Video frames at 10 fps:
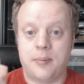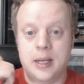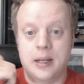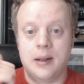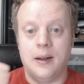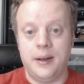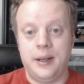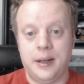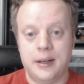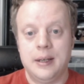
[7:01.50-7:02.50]
me a
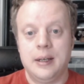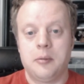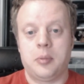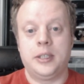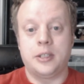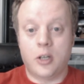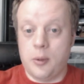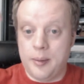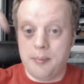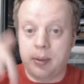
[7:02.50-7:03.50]
like, please
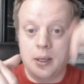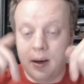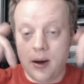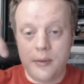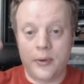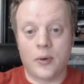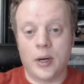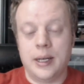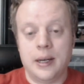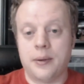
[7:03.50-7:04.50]
comment below if you've
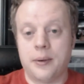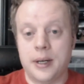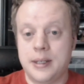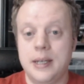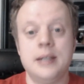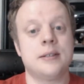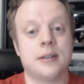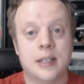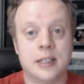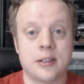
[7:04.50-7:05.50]
got any other ideas
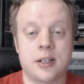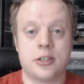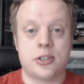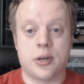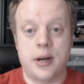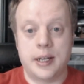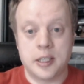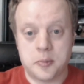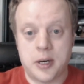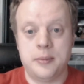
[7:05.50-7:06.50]
and things I could try and
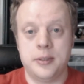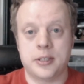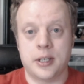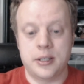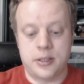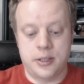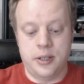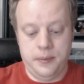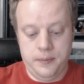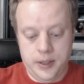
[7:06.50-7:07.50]
experiments I could
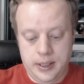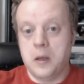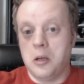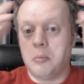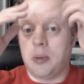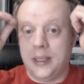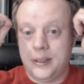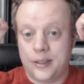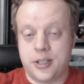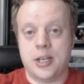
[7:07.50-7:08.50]
do.
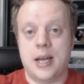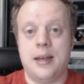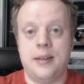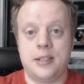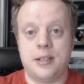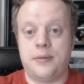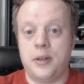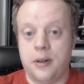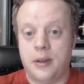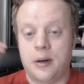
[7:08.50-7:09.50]
Please share this if
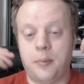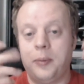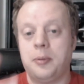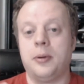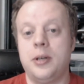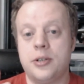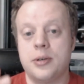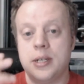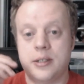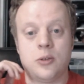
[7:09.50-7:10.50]
you know there are people who are
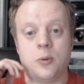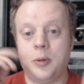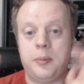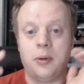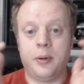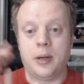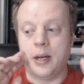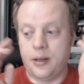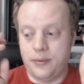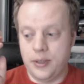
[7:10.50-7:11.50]
interested or people who are
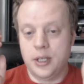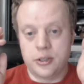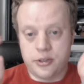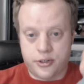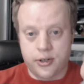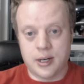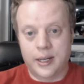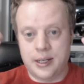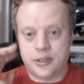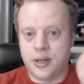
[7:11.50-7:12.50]
kind of
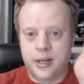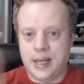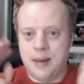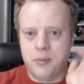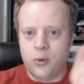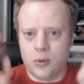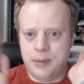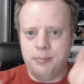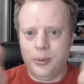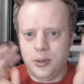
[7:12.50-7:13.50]
struggling trying to get more
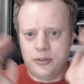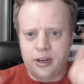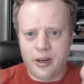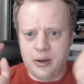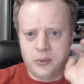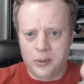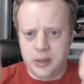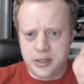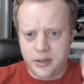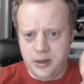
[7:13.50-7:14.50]
inputs and going what
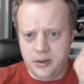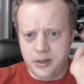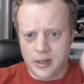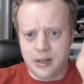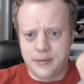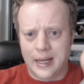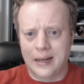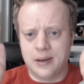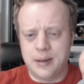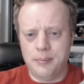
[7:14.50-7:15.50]
do I do not enough
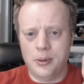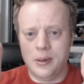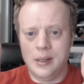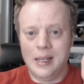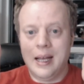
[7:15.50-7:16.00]
analog input